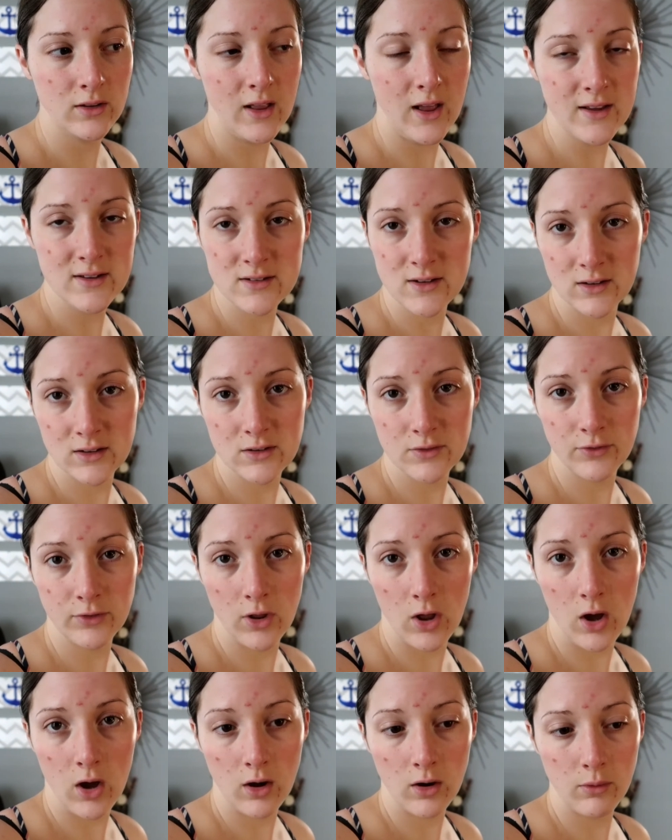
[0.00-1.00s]
last night's
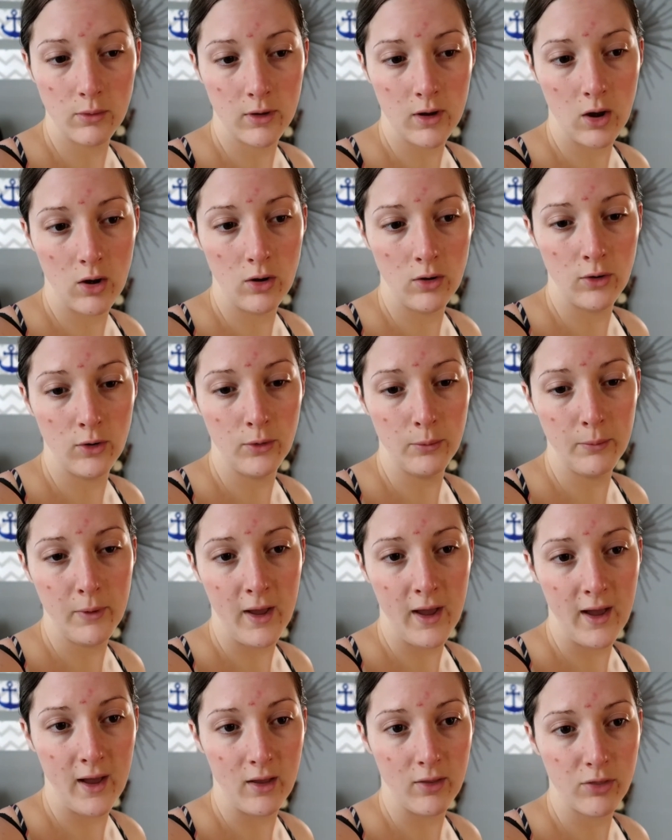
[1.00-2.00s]
vlog. We got
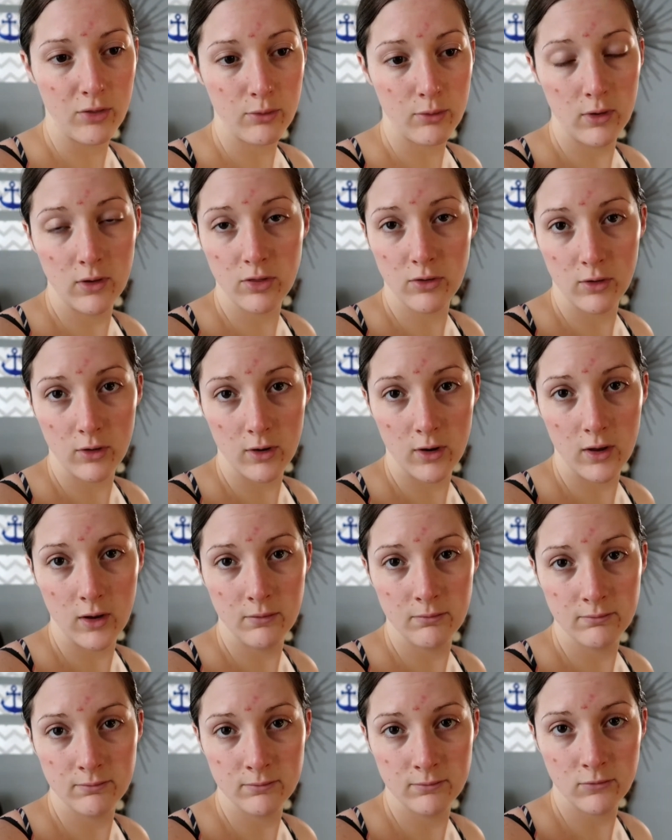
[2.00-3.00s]
home at
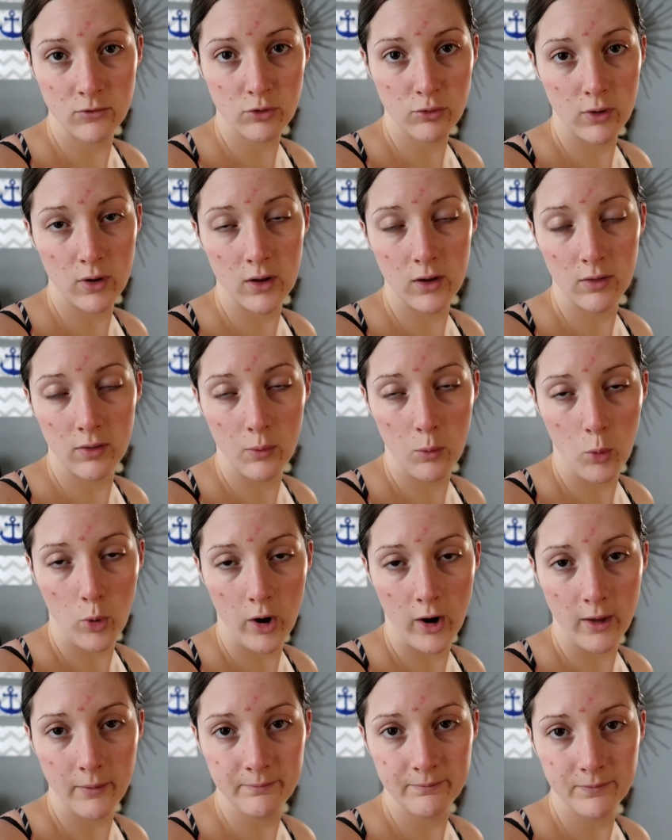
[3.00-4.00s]
3:30, 3 in the
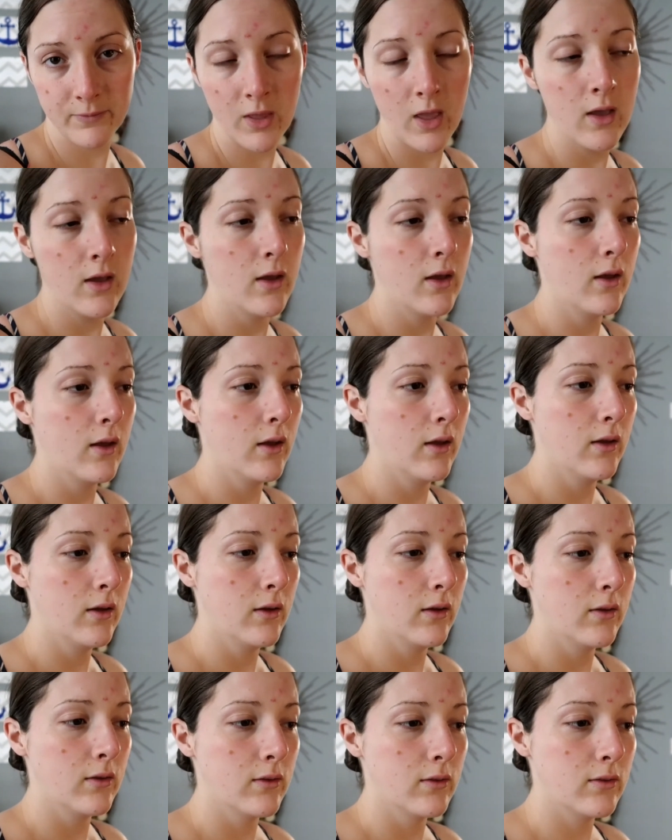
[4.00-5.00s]
morning.
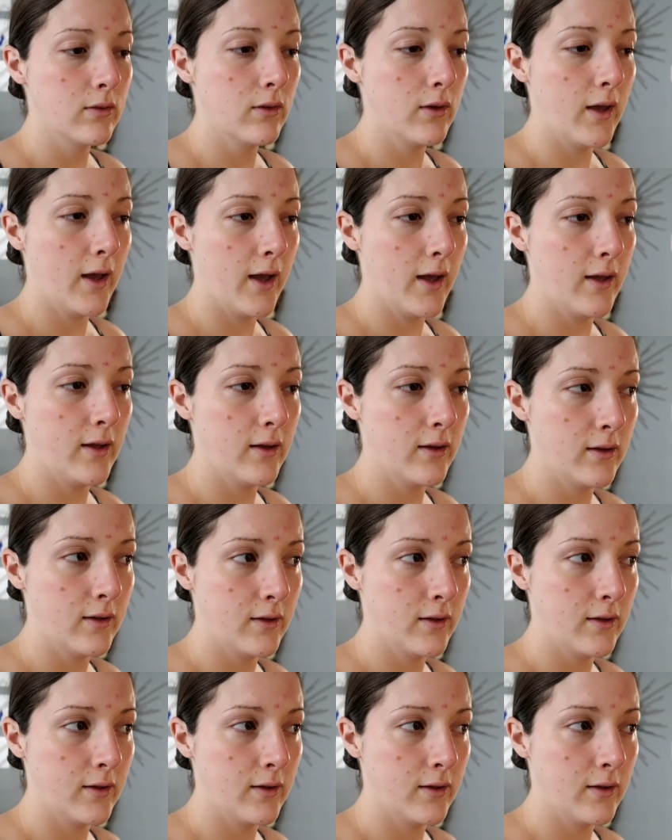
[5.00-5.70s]
So yeah,